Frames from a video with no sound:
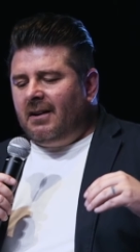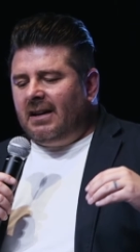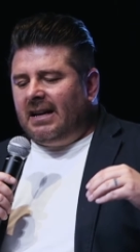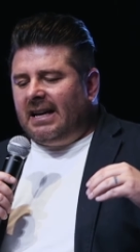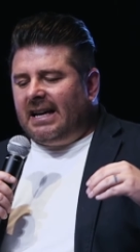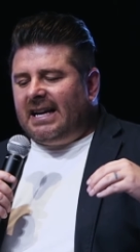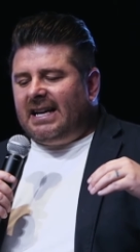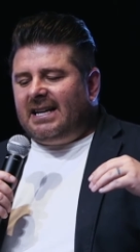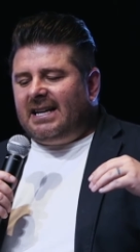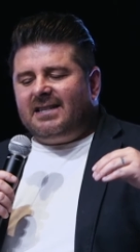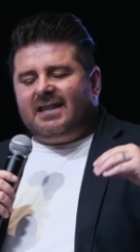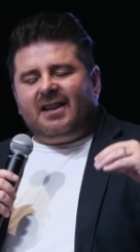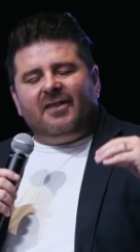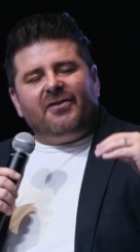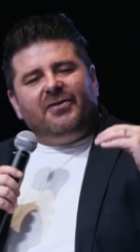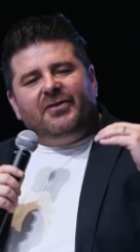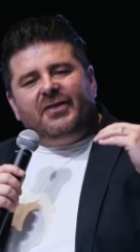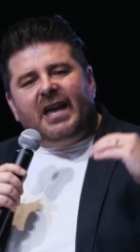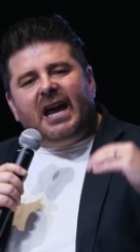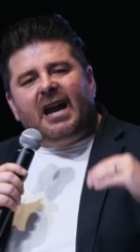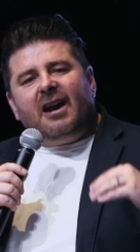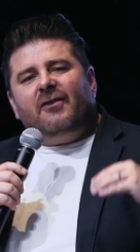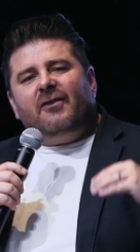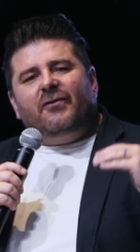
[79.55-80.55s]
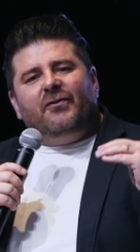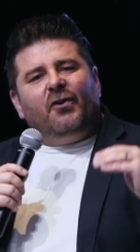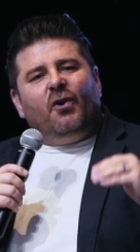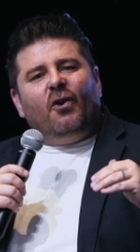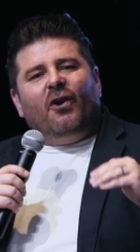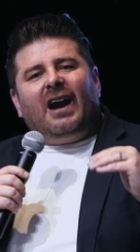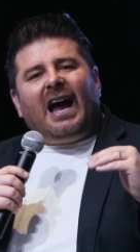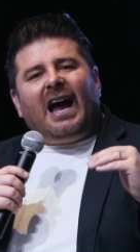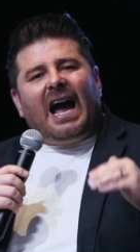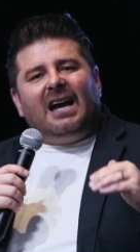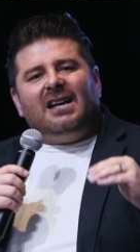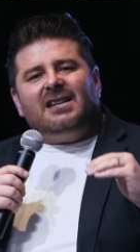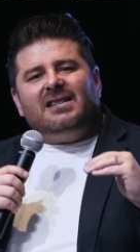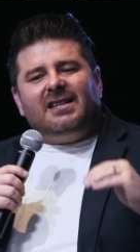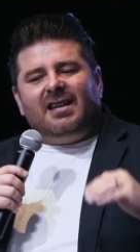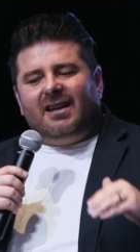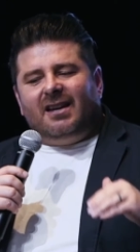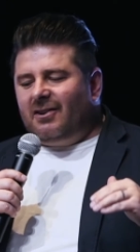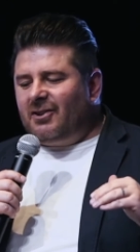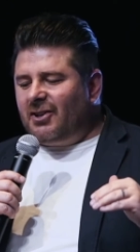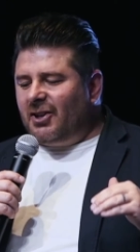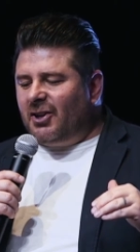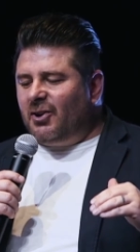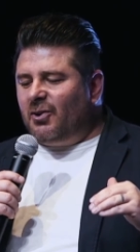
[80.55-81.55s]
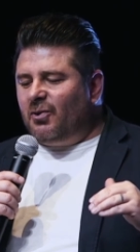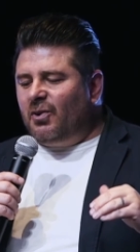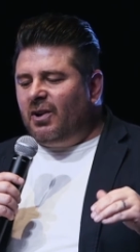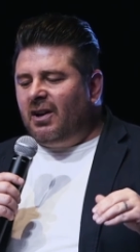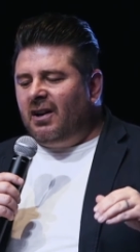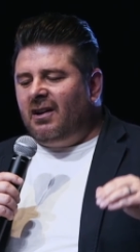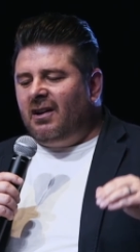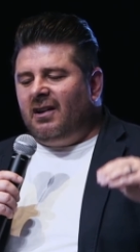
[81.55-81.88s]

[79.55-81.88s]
He said, therefore I tell you,